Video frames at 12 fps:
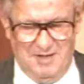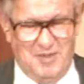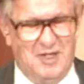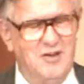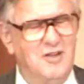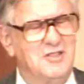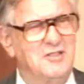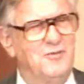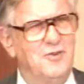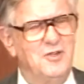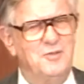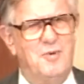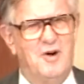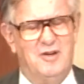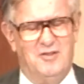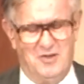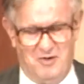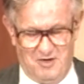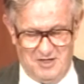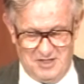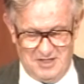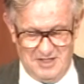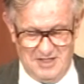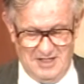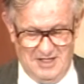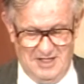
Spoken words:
because the first part of the course